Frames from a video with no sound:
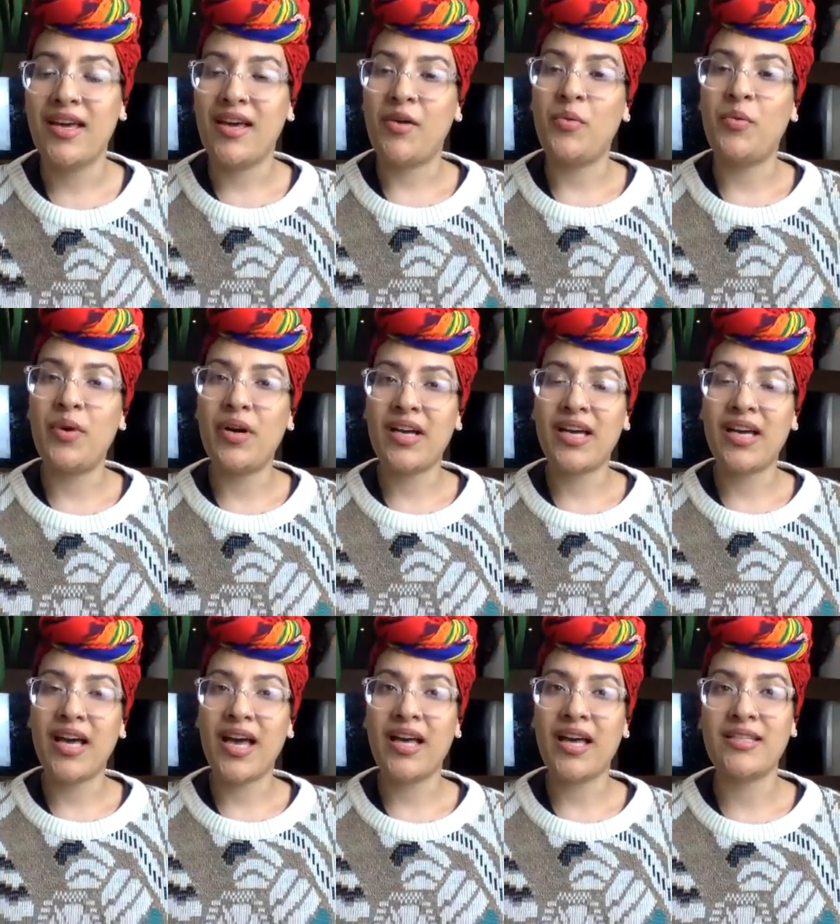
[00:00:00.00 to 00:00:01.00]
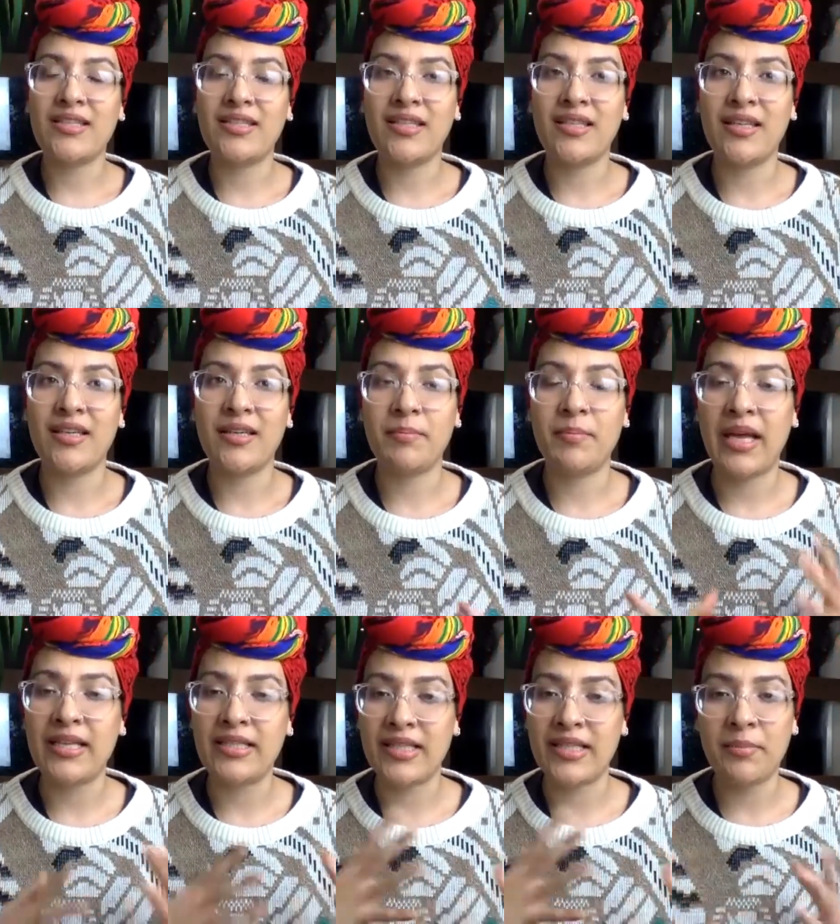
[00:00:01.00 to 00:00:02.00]
What has the
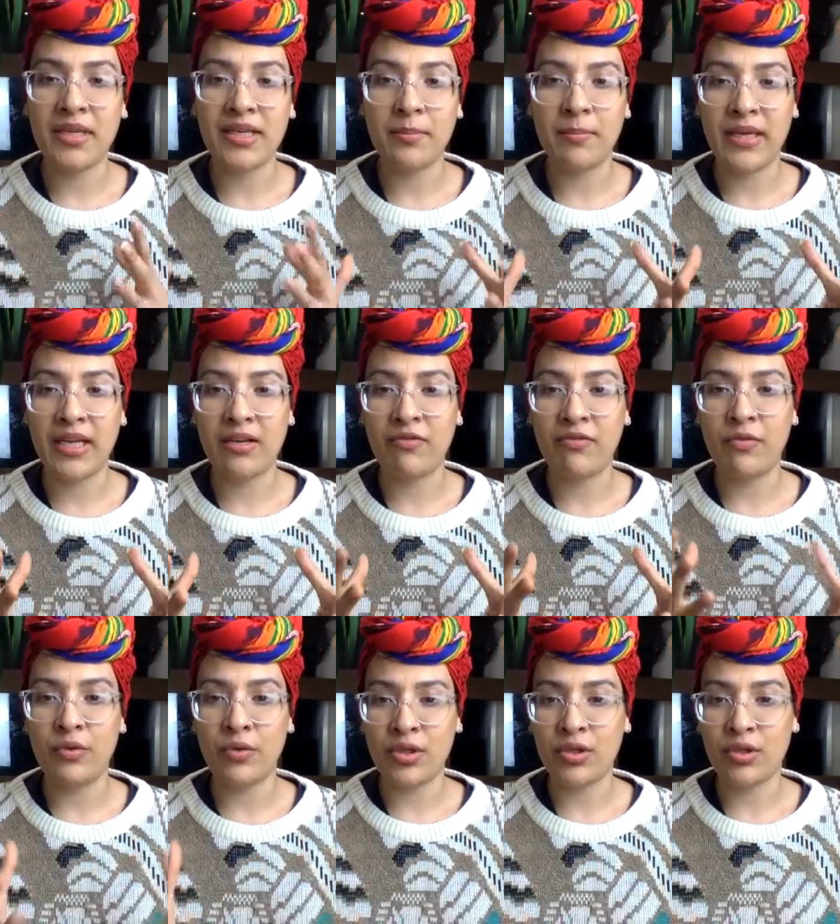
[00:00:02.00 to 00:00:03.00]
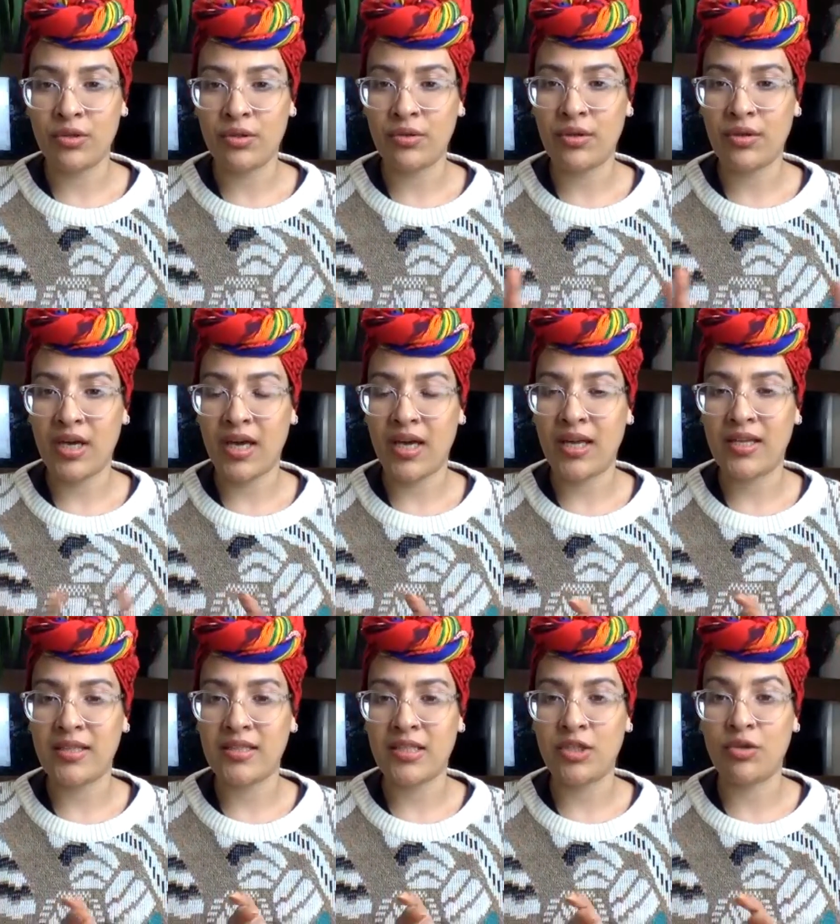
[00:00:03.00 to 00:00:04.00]
pandemic been for you and
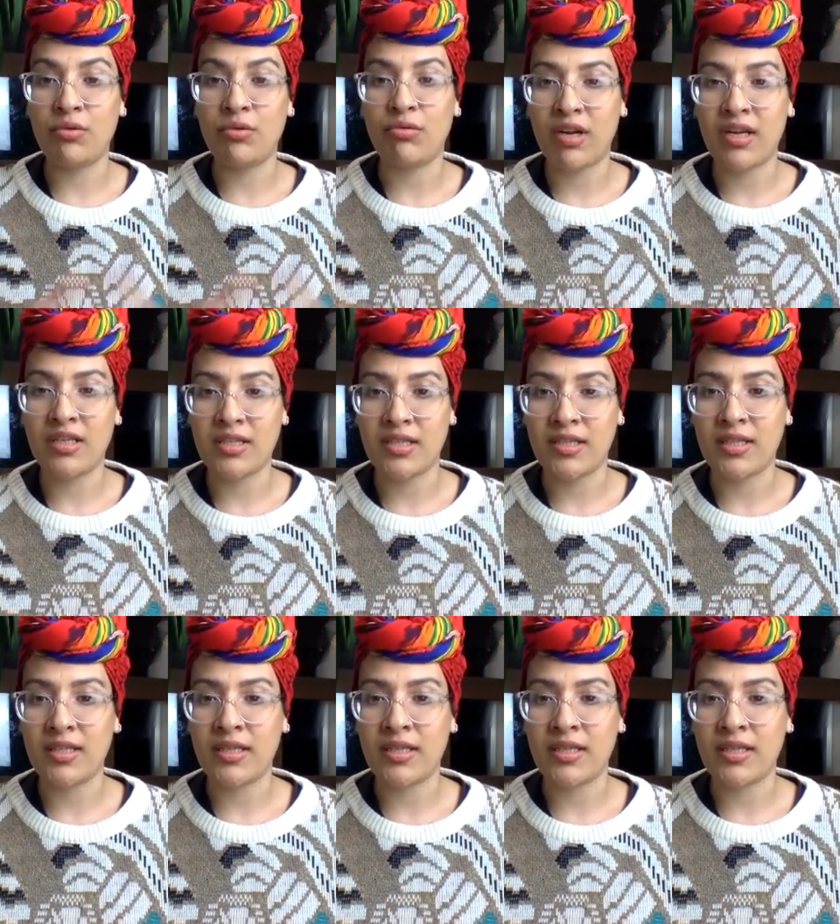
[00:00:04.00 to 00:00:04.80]
your creation?